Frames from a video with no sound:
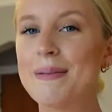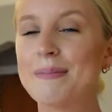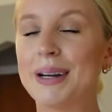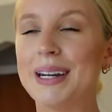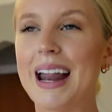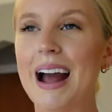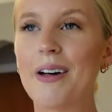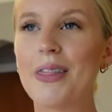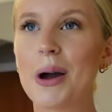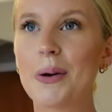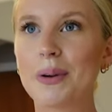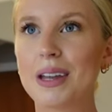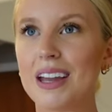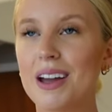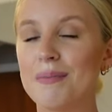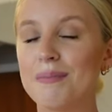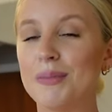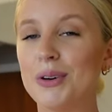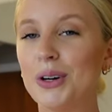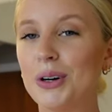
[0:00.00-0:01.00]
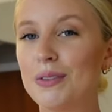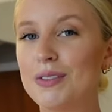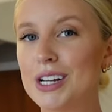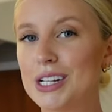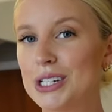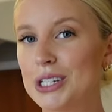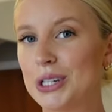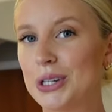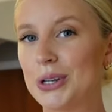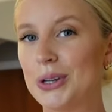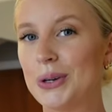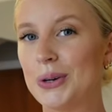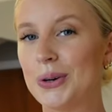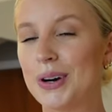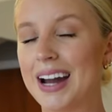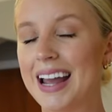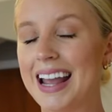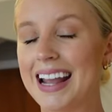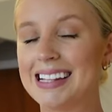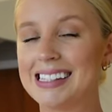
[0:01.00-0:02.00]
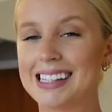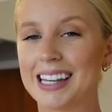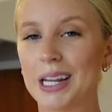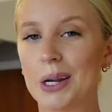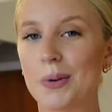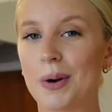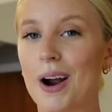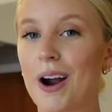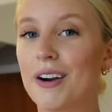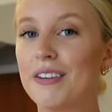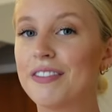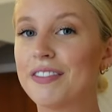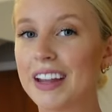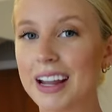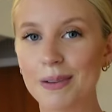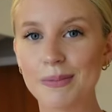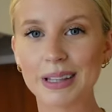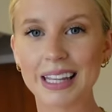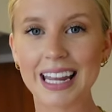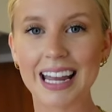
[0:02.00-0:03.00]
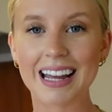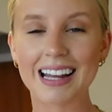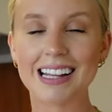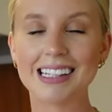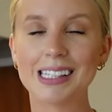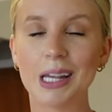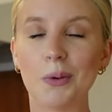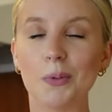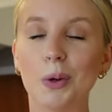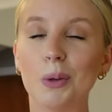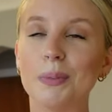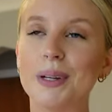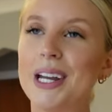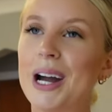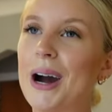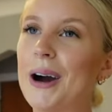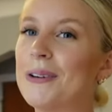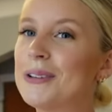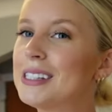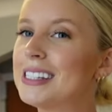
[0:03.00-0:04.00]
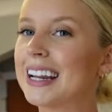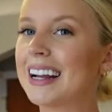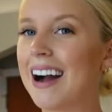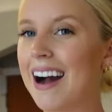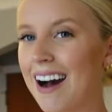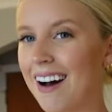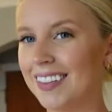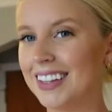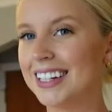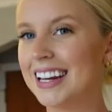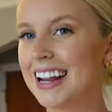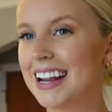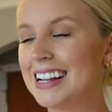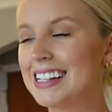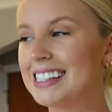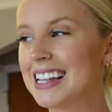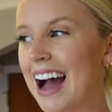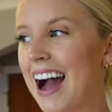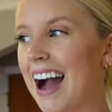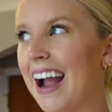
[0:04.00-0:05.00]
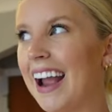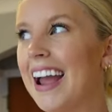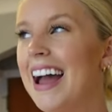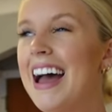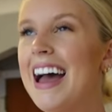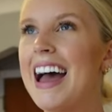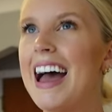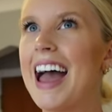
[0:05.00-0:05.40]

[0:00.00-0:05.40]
But now that we have moved to a city where our family is and we'll be hosting holidays, I